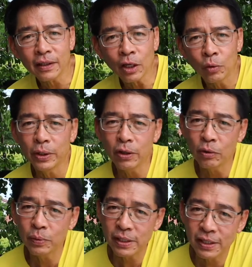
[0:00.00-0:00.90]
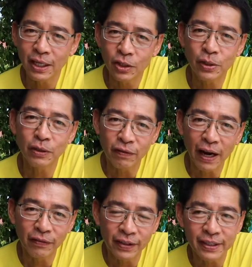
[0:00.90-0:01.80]
We thought we would stay 3 to
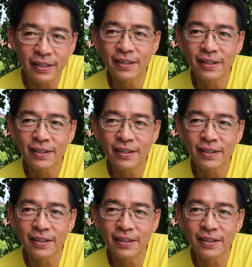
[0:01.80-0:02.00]
5 years,